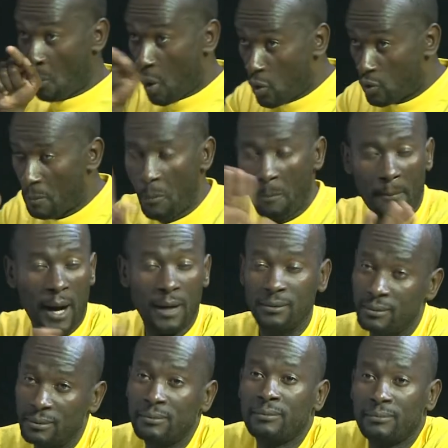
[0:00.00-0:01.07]
We can't
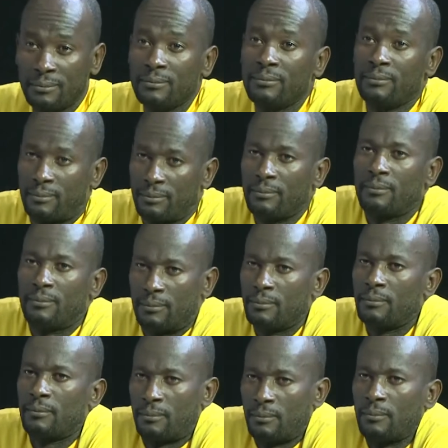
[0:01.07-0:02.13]
learn.
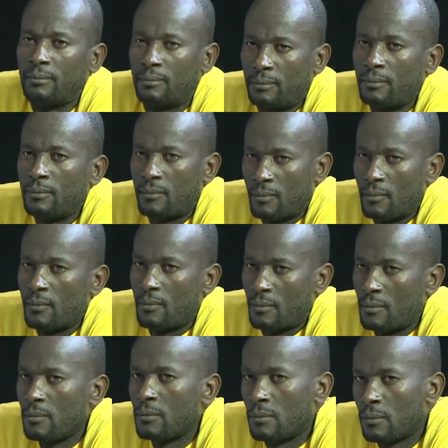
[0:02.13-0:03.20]
I think
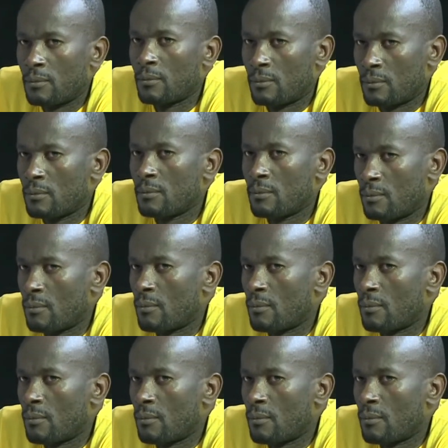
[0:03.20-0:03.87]
education is very key.